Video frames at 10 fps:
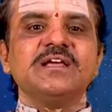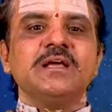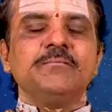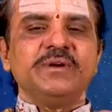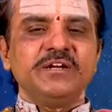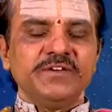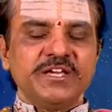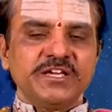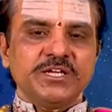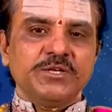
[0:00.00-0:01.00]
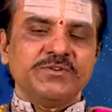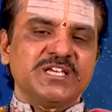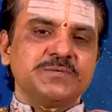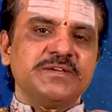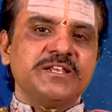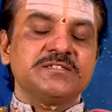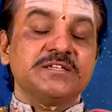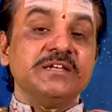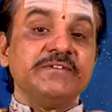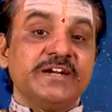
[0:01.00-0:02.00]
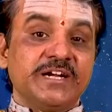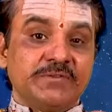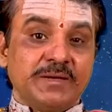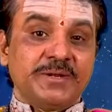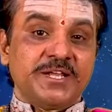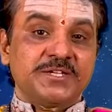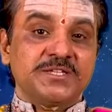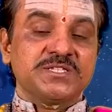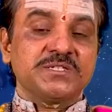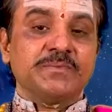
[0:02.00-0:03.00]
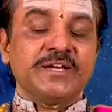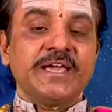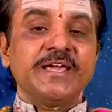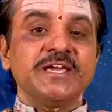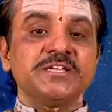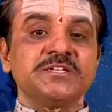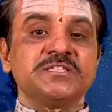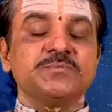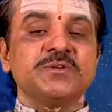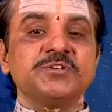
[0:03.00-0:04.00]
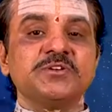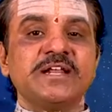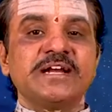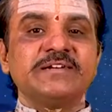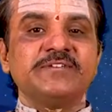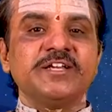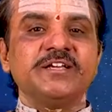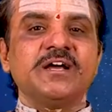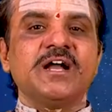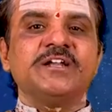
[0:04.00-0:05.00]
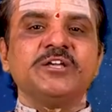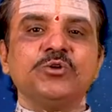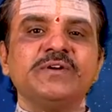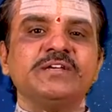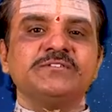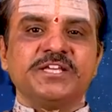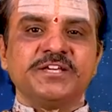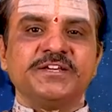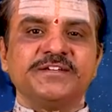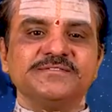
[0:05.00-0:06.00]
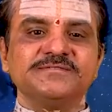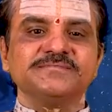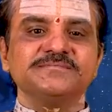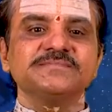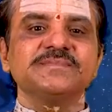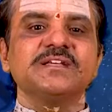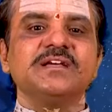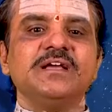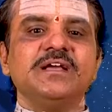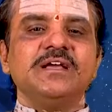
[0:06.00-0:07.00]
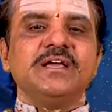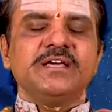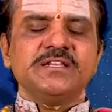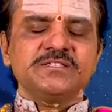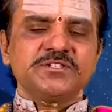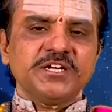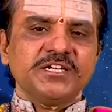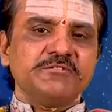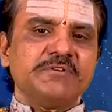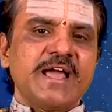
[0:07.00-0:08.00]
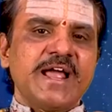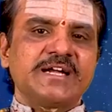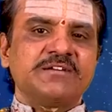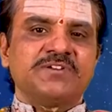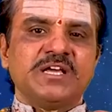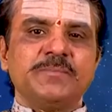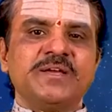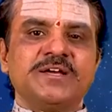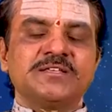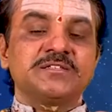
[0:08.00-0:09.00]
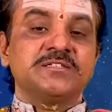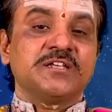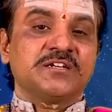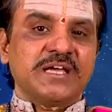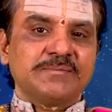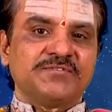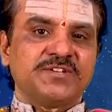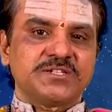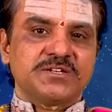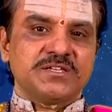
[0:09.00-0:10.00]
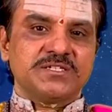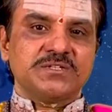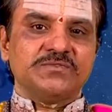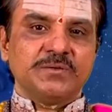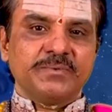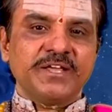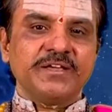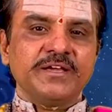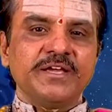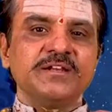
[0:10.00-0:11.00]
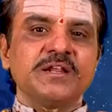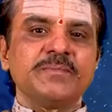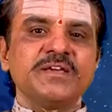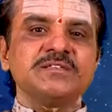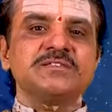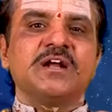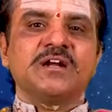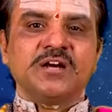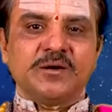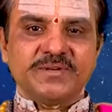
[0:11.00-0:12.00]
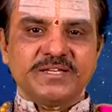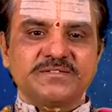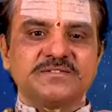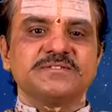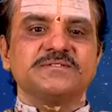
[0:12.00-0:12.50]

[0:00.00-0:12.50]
Midweek, you will experience elevated vibrations by engaging in spiritual activity and innovative thinking. An instinctive act of helping others in their time of distress will bring inner peace and calmness.